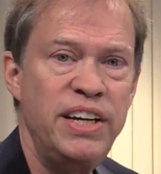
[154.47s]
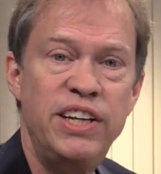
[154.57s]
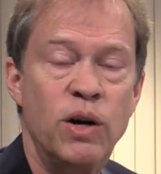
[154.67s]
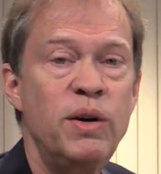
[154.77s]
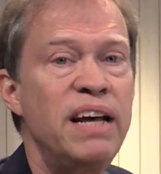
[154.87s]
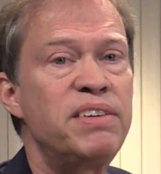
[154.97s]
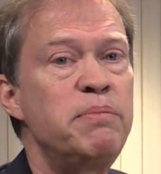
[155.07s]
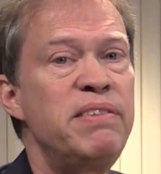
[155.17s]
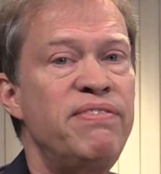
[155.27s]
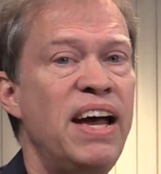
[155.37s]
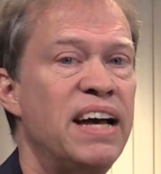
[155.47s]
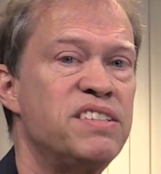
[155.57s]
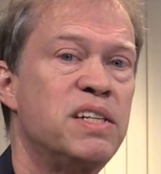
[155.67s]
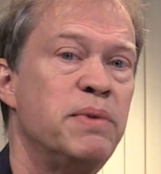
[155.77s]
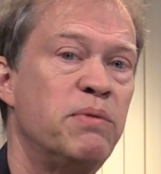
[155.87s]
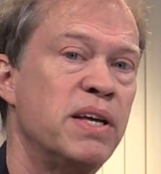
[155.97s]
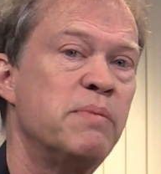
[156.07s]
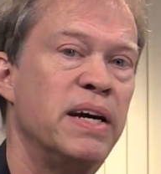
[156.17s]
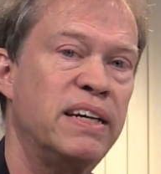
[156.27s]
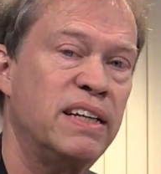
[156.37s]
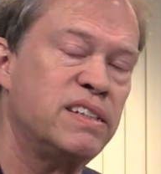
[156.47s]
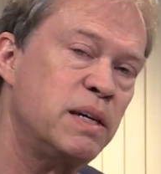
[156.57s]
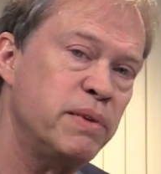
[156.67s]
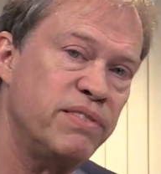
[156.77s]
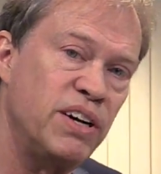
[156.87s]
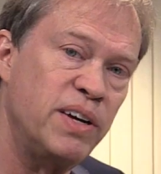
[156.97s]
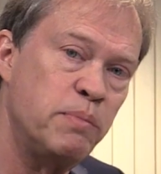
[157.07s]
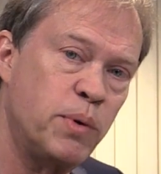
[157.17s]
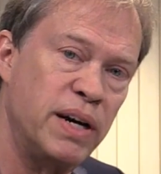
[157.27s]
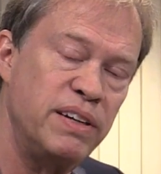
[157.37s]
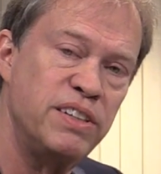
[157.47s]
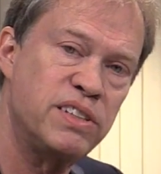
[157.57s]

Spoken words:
You don't have to be fast to be rhythmic. That's going to be very important.